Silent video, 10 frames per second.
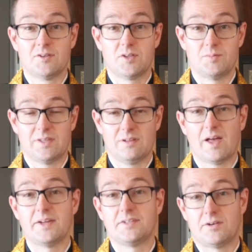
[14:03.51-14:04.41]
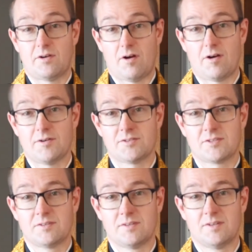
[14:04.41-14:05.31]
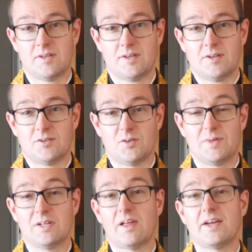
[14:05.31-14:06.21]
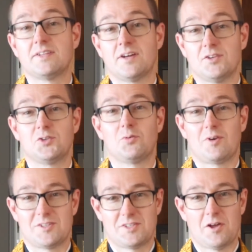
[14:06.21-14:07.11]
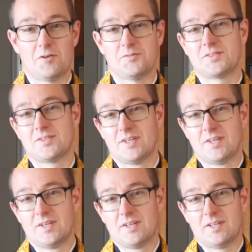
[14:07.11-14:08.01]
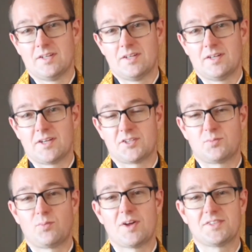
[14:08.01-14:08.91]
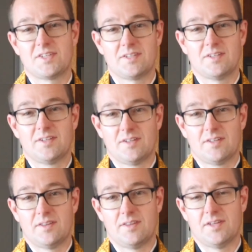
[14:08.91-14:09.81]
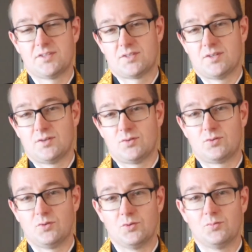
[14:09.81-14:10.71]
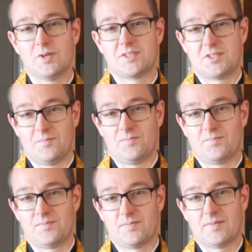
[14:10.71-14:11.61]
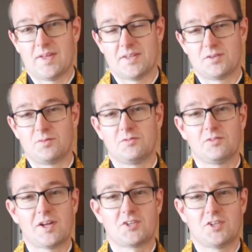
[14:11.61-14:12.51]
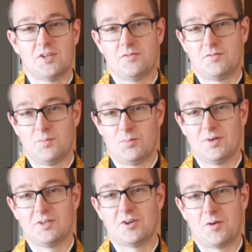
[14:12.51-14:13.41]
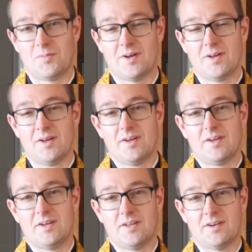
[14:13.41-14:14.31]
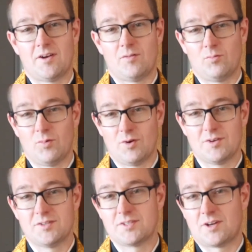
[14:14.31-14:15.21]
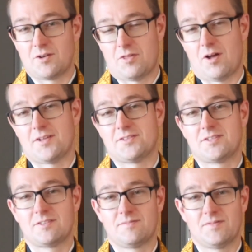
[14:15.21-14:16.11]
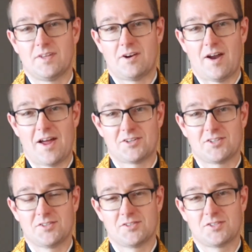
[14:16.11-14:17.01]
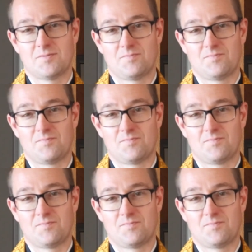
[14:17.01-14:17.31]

to be the light in our hearts, to be a light unto ourselves, expressing this true wisdom as a reflection of the Buddha Dharma in our words, our thoughts, and our actions.